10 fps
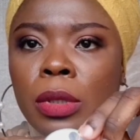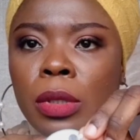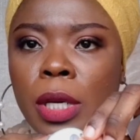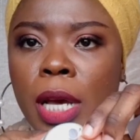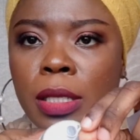
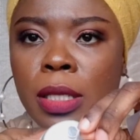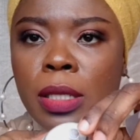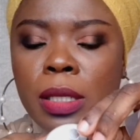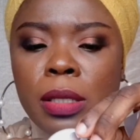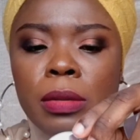it has a
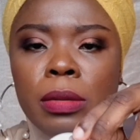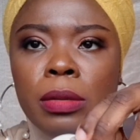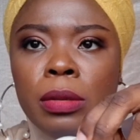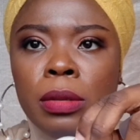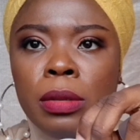seal,
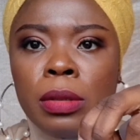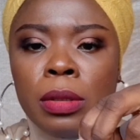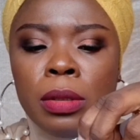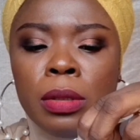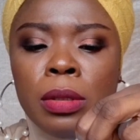
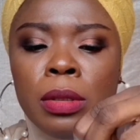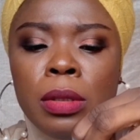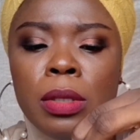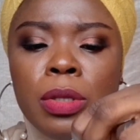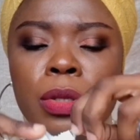
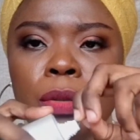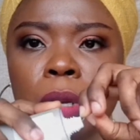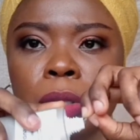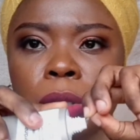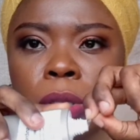so
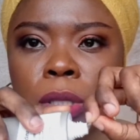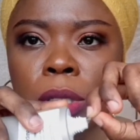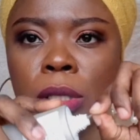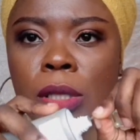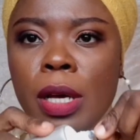I'll just
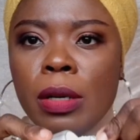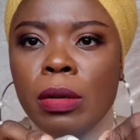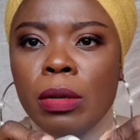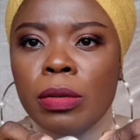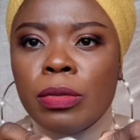take that
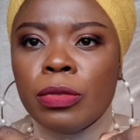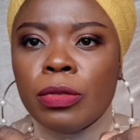off.